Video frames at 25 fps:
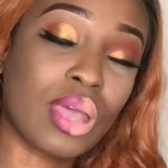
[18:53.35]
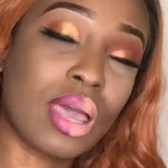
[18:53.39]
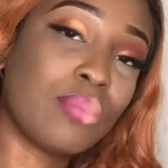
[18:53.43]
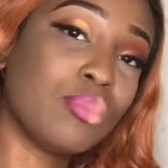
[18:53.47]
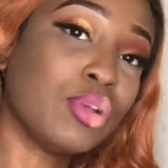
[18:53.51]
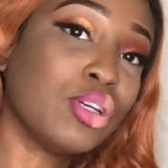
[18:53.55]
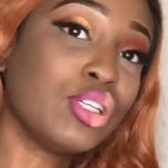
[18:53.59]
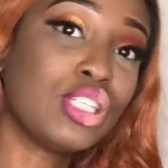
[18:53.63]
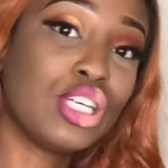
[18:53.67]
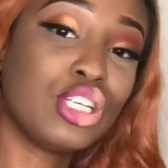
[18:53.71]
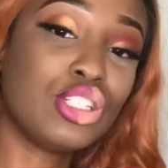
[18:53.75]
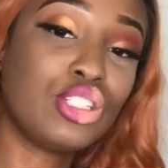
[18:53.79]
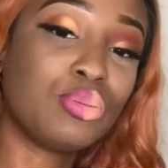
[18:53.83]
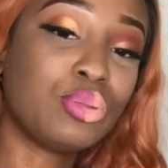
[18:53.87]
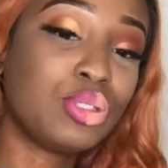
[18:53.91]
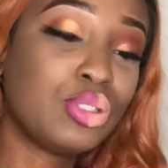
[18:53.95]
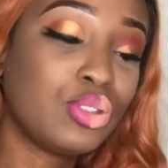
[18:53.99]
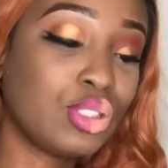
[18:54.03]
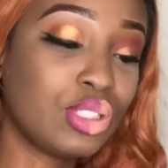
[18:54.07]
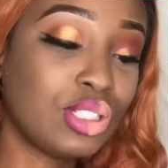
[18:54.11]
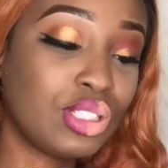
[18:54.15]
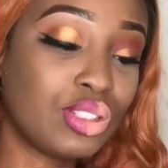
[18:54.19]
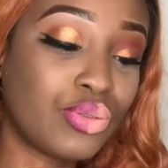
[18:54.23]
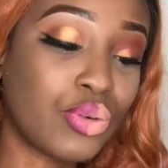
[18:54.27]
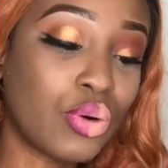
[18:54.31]
I'm not saying you should be
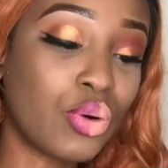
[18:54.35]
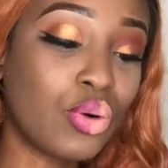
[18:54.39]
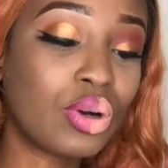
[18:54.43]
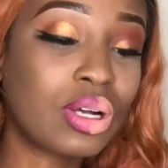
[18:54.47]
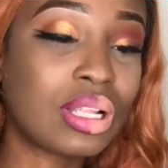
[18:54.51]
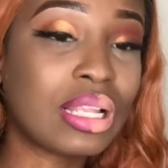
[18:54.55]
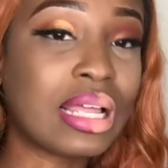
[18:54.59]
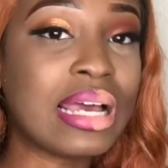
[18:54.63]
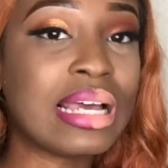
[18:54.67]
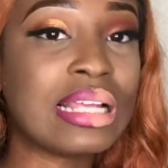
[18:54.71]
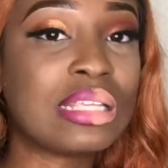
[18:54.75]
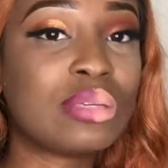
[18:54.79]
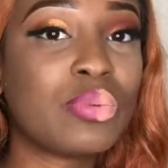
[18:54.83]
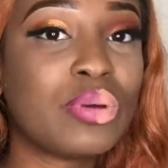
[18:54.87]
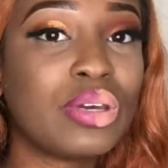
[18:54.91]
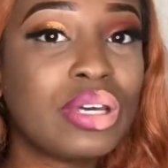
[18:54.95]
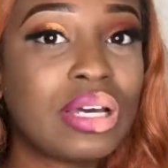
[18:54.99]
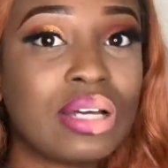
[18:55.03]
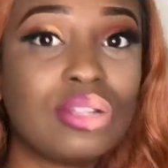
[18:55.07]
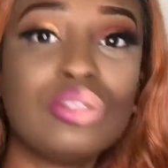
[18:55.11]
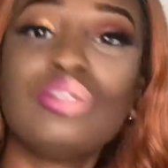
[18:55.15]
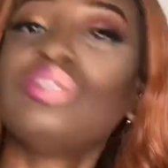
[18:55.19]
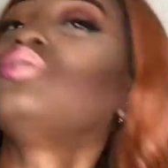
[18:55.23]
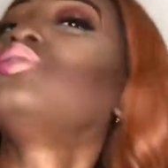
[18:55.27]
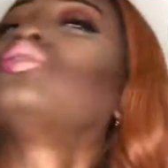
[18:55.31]
doing this for all clients, but you
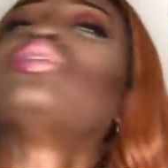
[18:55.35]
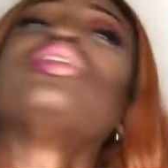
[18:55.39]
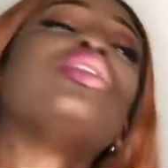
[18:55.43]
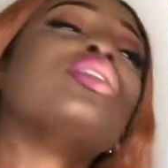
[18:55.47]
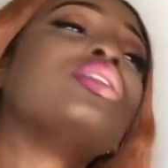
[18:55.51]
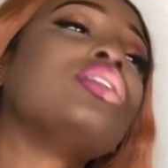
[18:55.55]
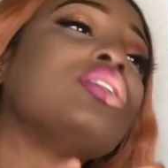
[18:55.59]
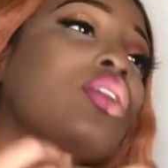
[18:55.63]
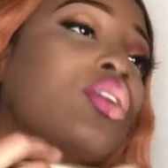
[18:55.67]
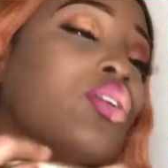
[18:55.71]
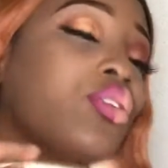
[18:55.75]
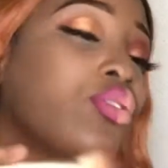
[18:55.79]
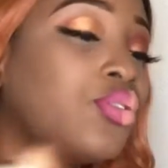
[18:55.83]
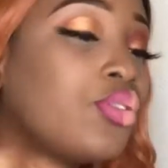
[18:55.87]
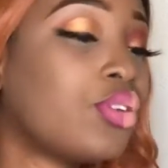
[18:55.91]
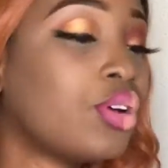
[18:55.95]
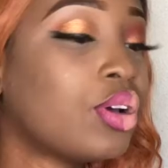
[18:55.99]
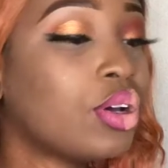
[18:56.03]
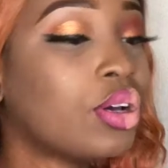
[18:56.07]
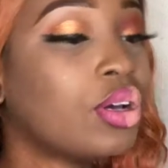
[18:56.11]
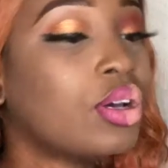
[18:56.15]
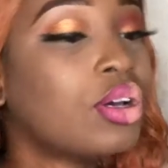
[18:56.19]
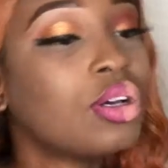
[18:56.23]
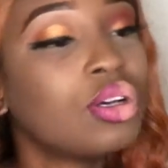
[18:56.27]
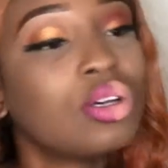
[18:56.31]
can do it on yourself.
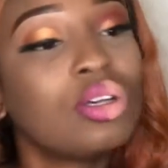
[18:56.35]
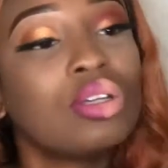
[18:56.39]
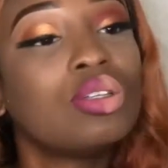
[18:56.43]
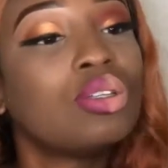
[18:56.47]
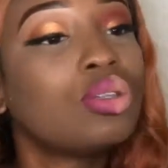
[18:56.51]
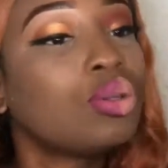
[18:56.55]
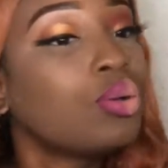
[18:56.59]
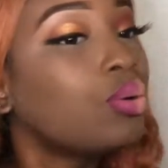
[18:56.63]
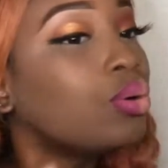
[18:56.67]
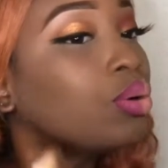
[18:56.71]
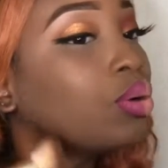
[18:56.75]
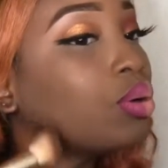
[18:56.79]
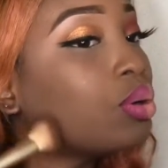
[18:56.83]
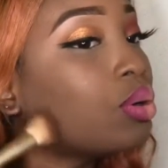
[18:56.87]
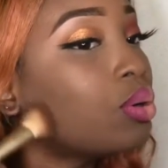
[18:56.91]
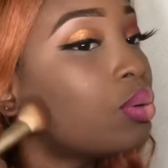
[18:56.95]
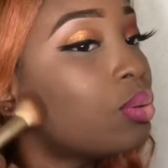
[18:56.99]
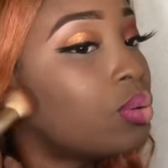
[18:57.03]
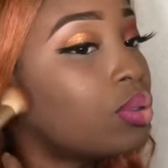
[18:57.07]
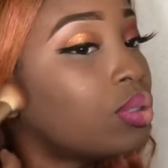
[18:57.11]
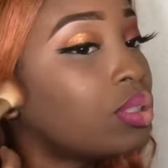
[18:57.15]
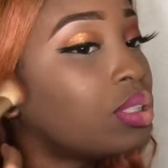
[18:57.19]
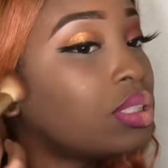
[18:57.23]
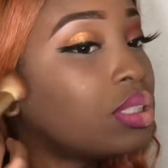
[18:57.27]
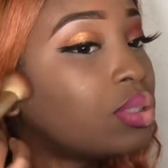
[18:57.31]
So
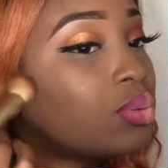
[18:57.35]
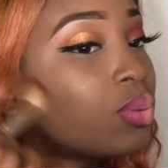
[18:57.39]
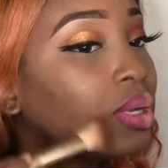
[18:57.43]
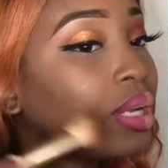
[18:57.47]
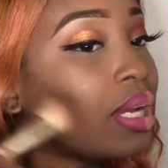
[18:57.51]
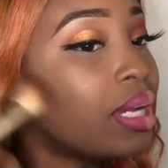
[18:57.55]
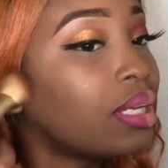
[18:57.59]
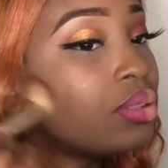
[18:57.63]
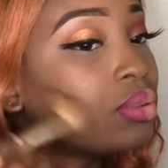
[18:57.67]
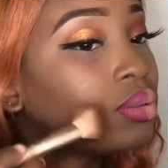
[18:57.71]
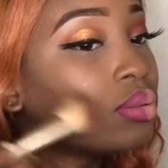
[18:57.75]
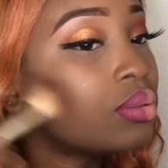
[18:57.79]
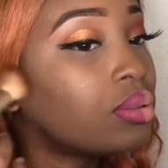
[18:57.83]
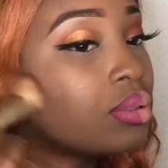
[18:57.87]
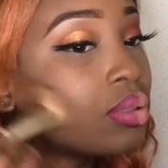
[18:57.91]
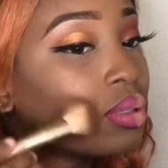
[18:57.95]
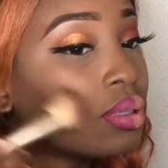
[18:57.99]
this is what I do.